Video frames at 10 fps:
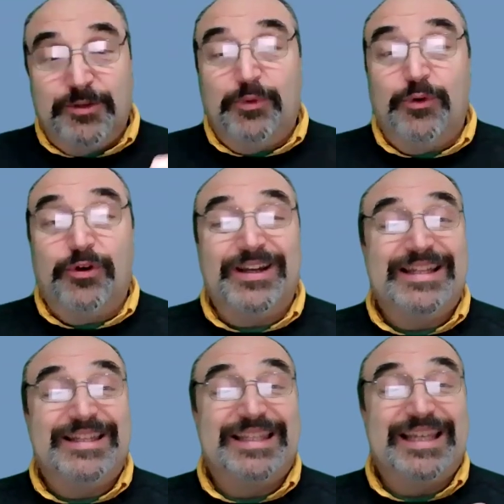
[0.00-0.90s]
support,
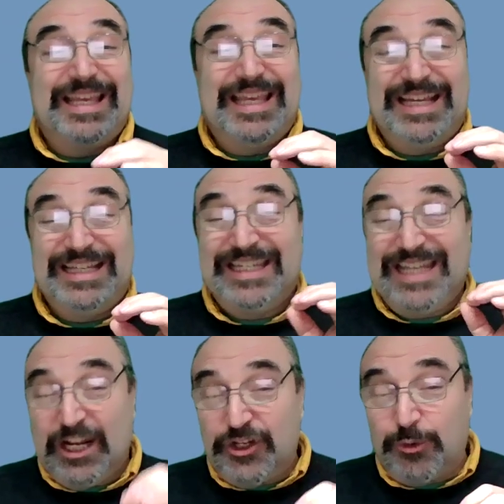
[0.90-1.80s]
it's the
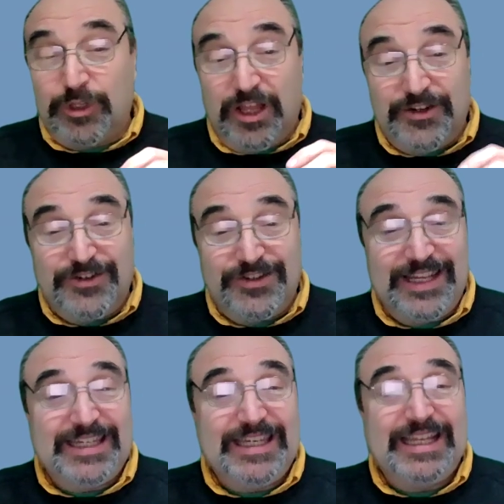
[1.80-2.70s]
contextual
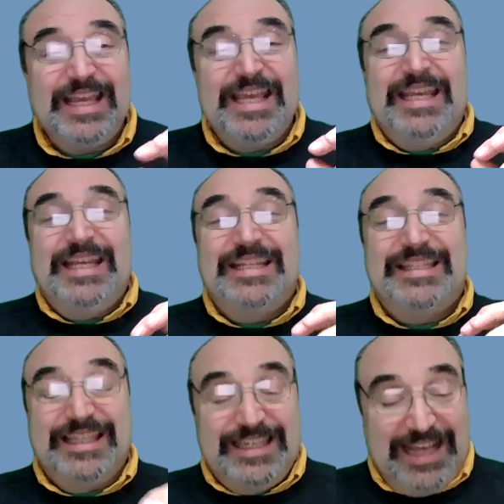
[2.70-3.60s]
understanding, it's
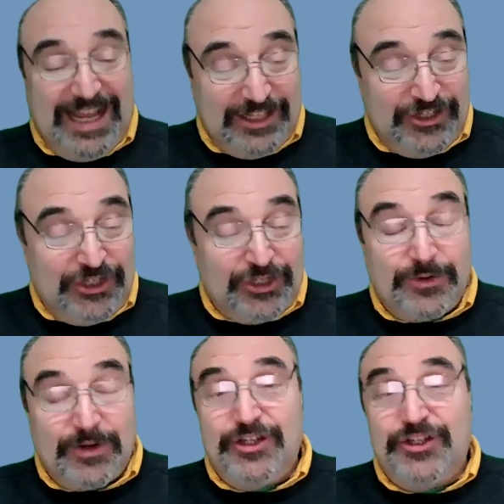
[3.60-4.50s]
the knowledge
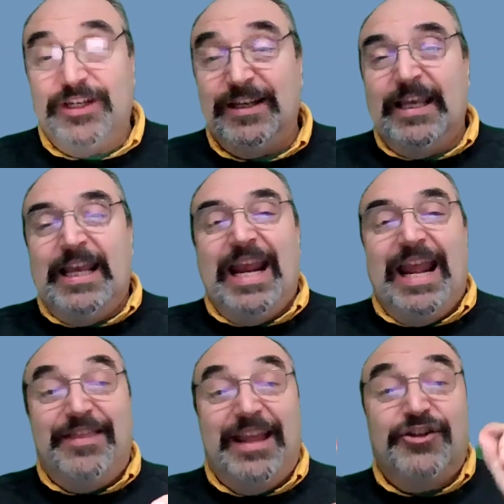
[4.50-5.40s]
integration,
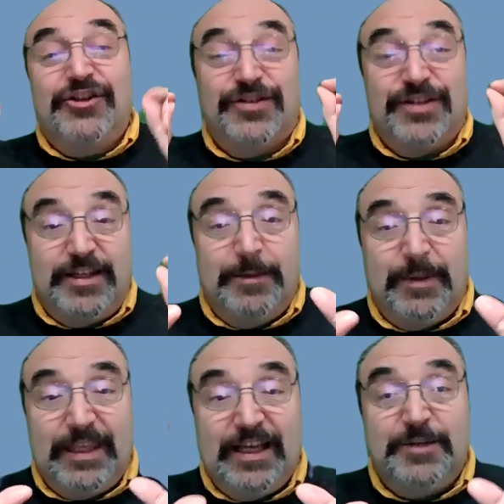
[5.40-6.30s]
and that's just the tip of
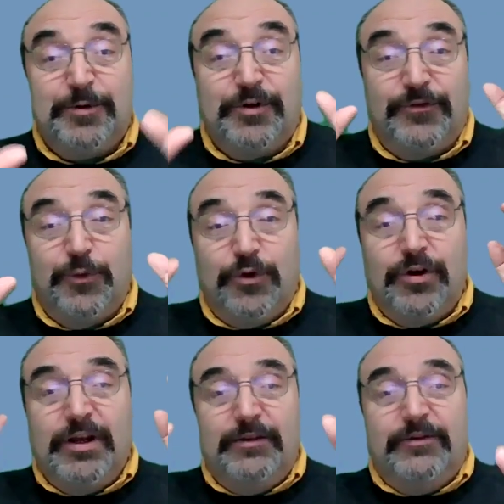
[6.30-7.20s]
the iceberg for
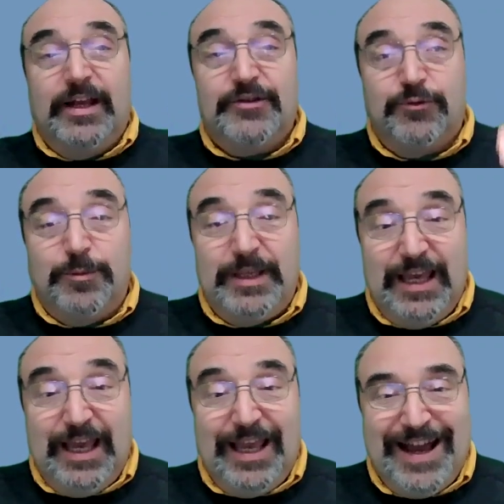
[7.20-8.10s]
Flex
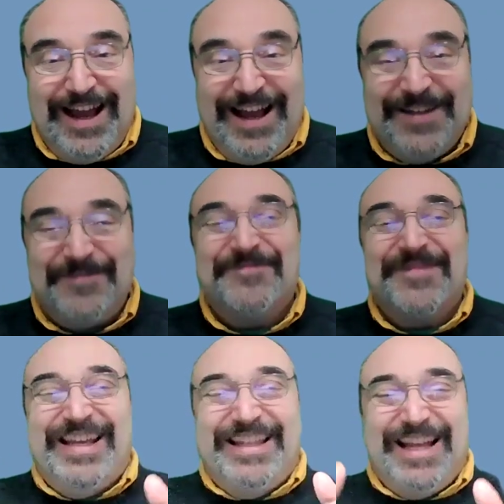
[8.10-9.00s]
Rubi.ai.
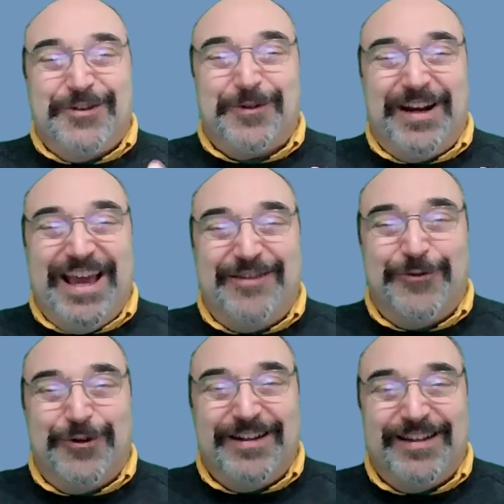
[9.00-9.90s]
That's what I had
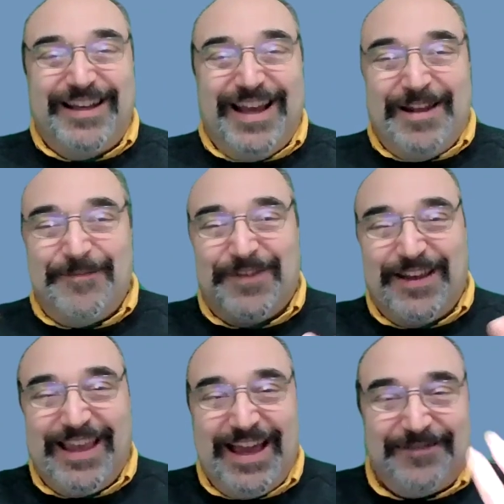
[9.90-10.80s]
for you today.
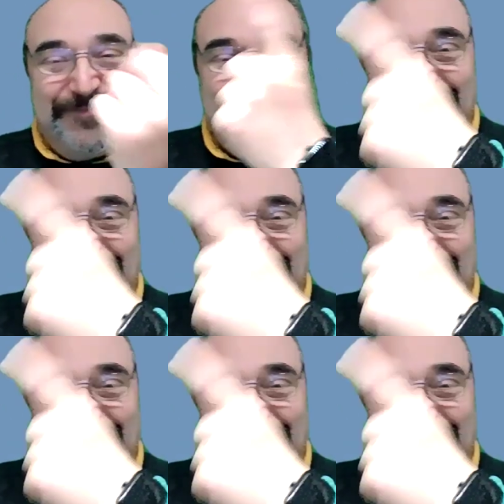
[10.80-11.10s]
Again,